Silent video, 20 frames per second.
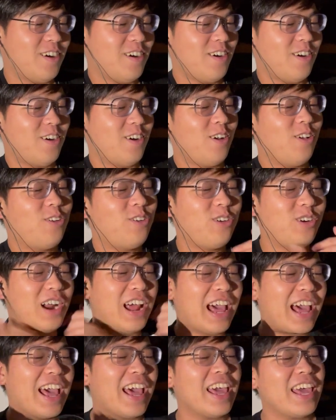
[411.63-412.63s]
All
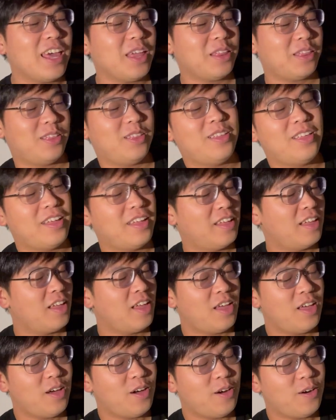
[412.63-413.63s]
right.
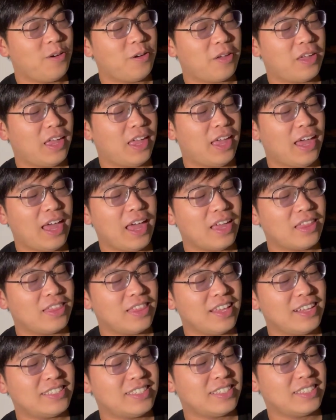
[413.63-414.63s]
Okay,
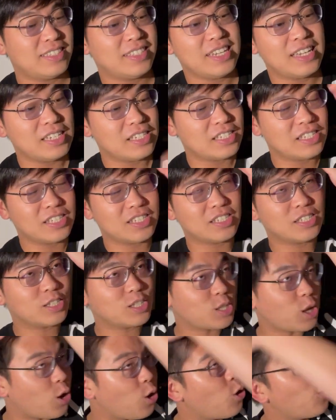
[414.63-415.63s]
this is
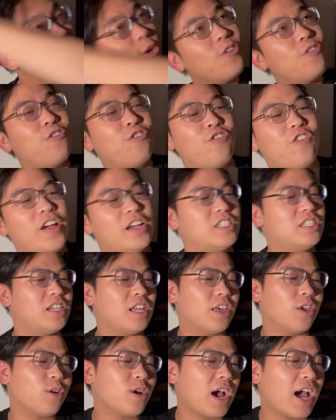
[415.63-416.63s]
so
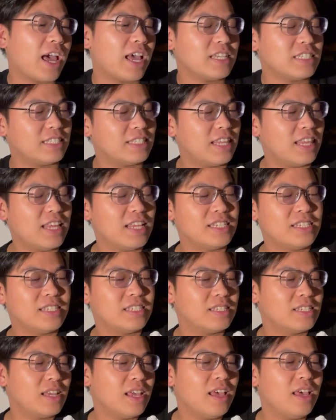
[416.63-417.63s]
refreshing, you guys. This
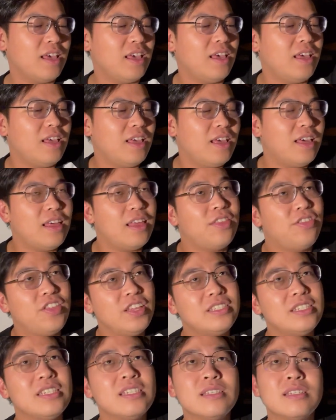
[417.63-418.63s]

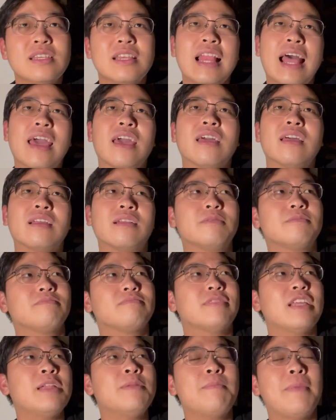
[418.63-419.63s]
is like
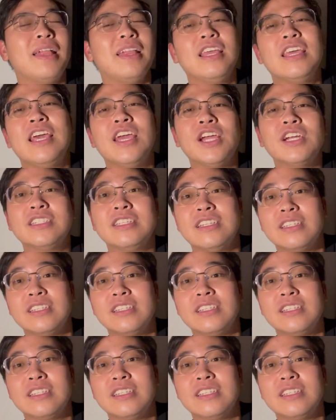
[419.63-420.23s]
many years.